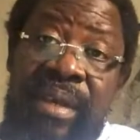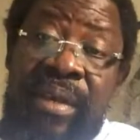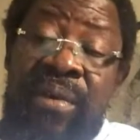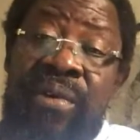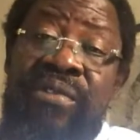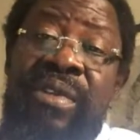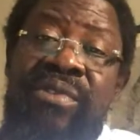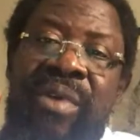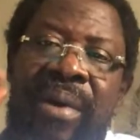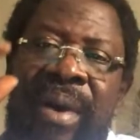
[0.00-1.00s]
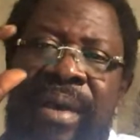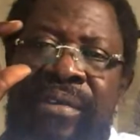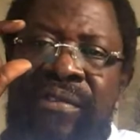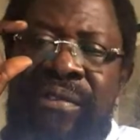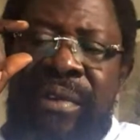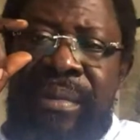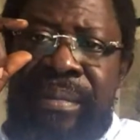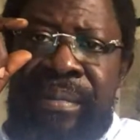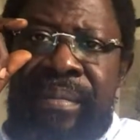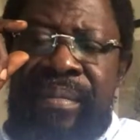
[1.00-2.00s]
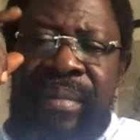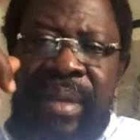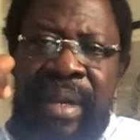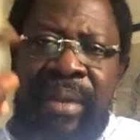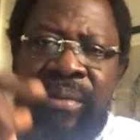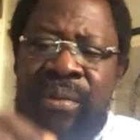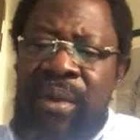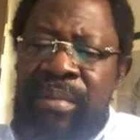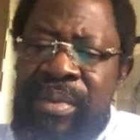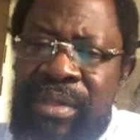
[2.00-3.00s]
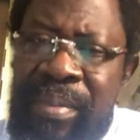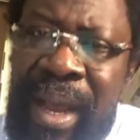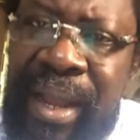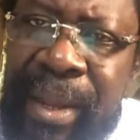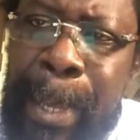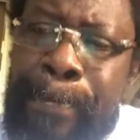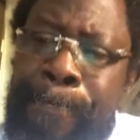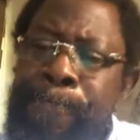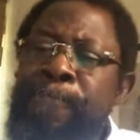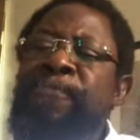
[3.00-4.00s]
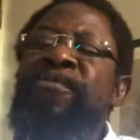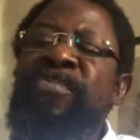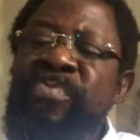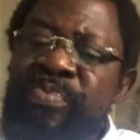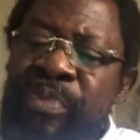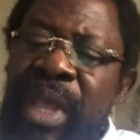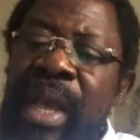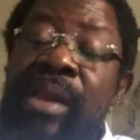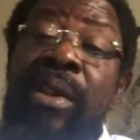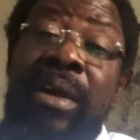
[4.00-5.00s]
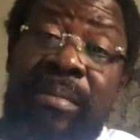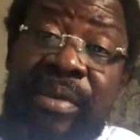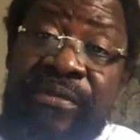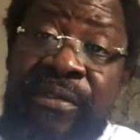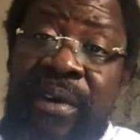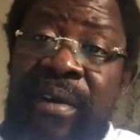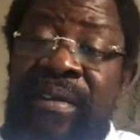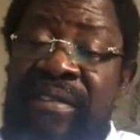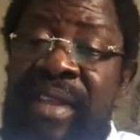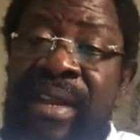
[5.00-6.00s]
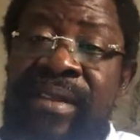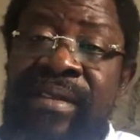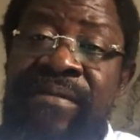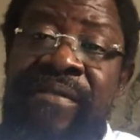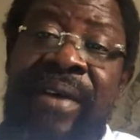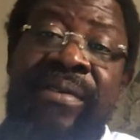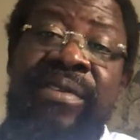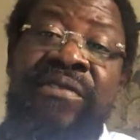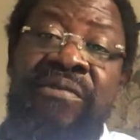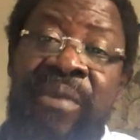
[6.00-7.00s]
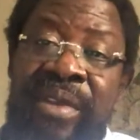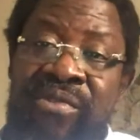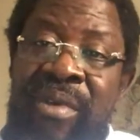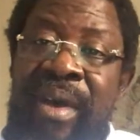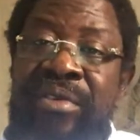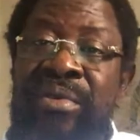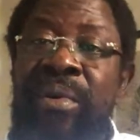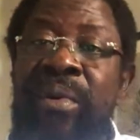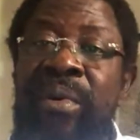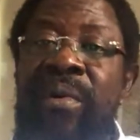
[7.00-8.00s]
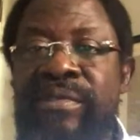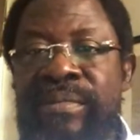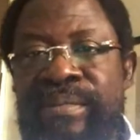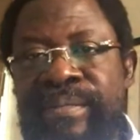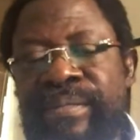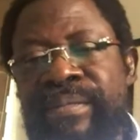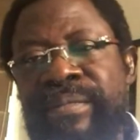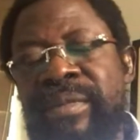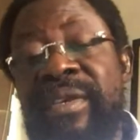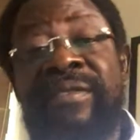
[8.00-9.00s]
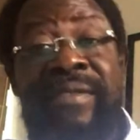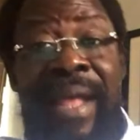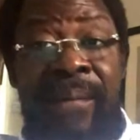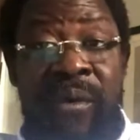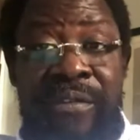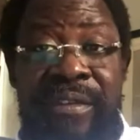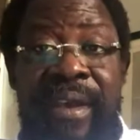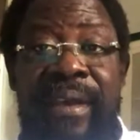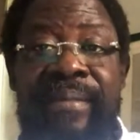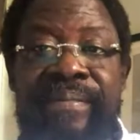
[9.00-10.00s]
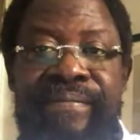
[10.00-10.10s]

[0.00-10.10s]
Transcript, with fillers: It goes into our history, and I'll go a bit back. Long before Christianity found its way to our shores, Islam was here.